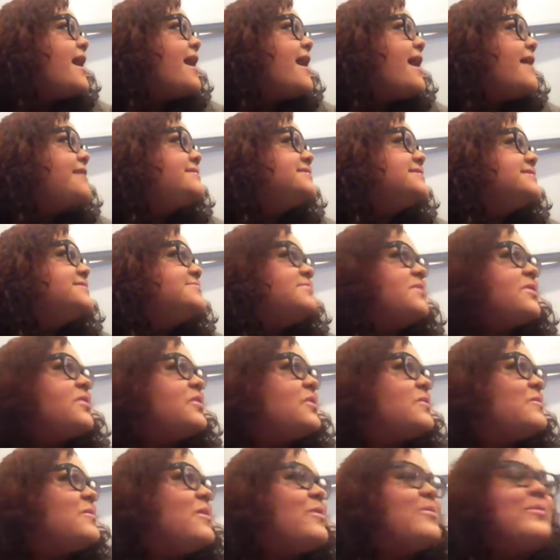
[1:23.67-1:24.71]

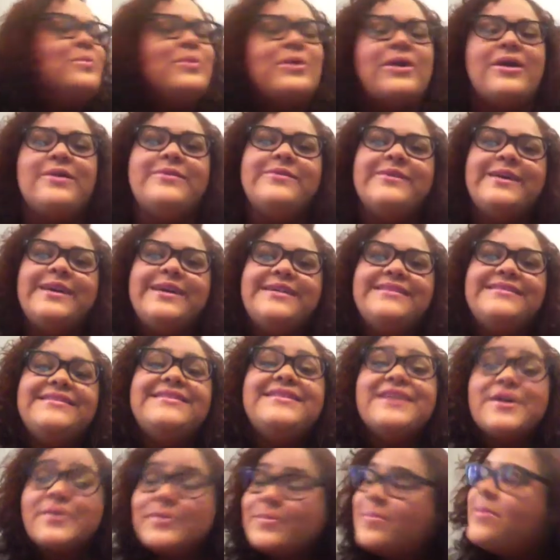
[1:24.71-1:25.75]
put them on private.
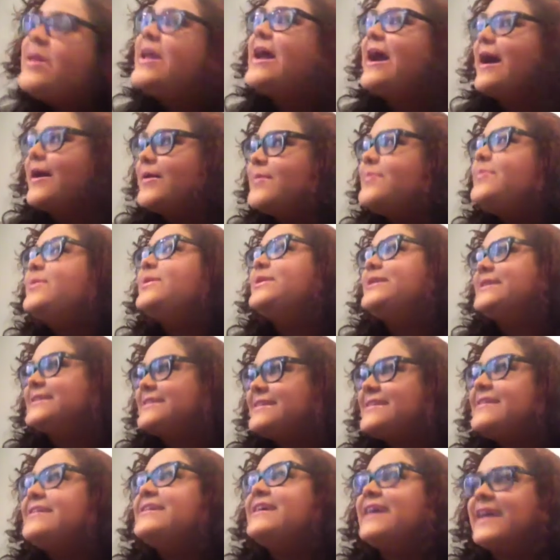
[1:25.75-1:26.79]
They'll be
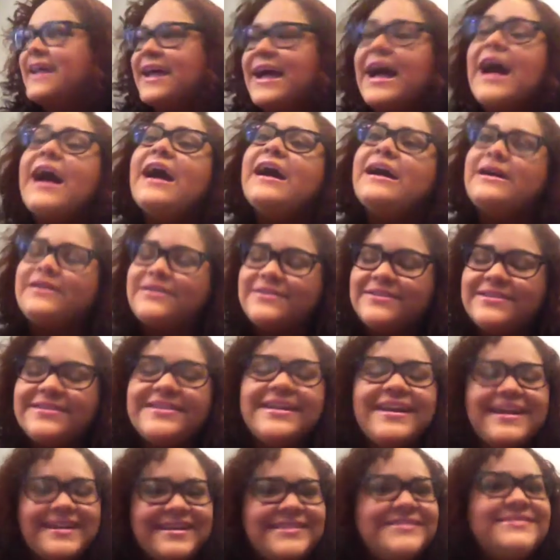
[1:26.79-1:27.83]
up.
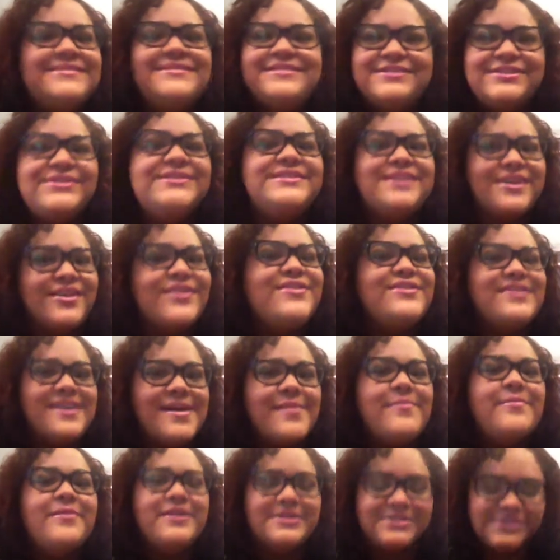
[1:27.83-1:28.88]
I'll just tell you
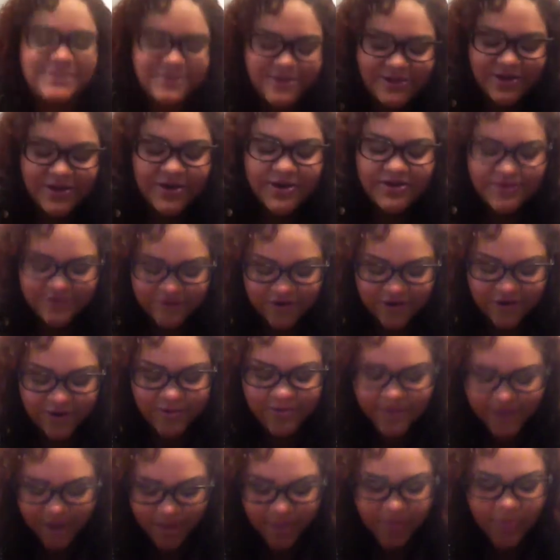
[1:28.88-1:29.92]
that much. They're going to
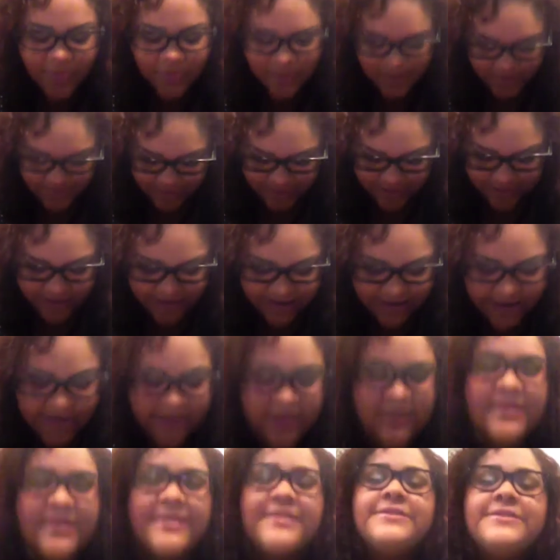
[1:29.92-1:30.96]
be up in public
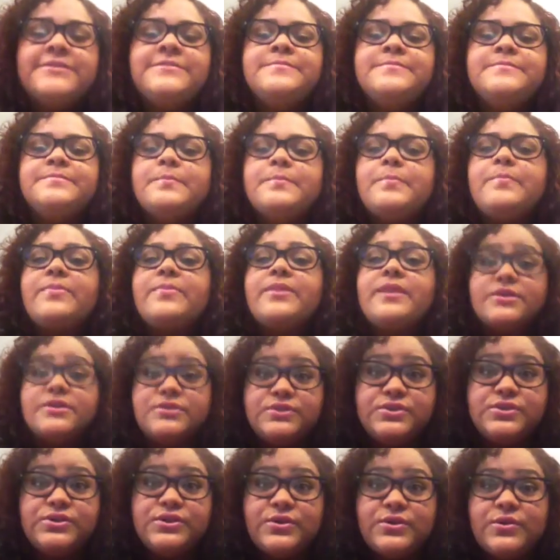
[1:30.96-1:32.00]

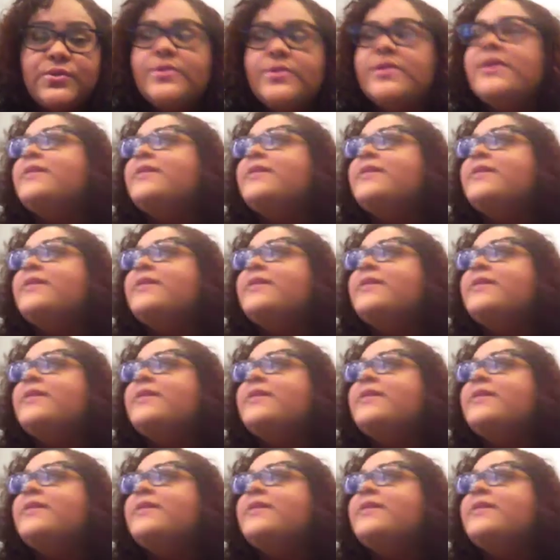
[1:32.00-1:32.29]
soon,